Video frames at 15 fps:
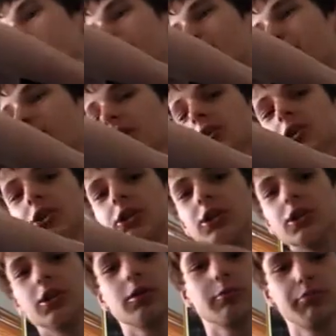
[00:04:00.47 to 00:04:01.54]
punch,
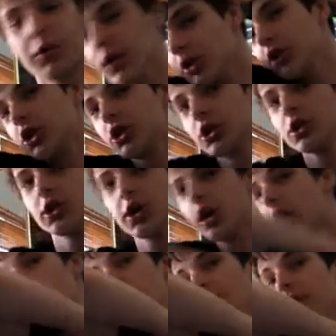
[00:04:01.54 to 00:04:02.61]

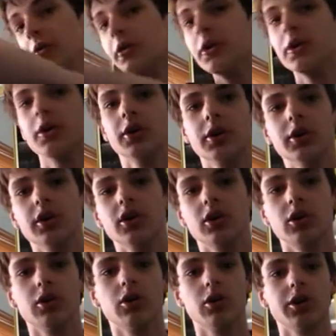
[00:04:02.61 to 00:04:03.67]
elbow,
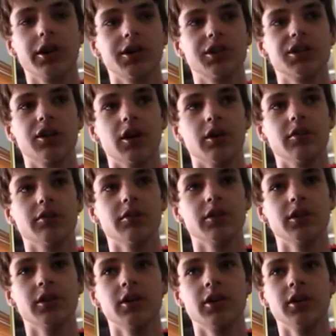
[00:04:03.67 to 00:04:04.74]
all that stuff,
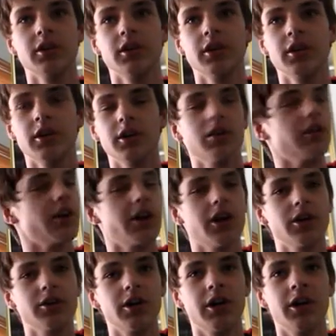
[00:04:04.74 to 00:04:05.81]
and
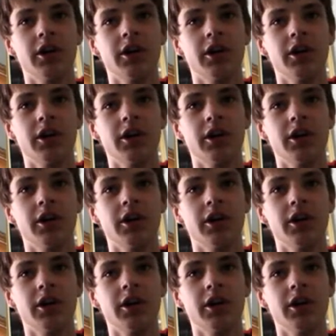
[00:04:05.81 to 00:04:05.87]
now,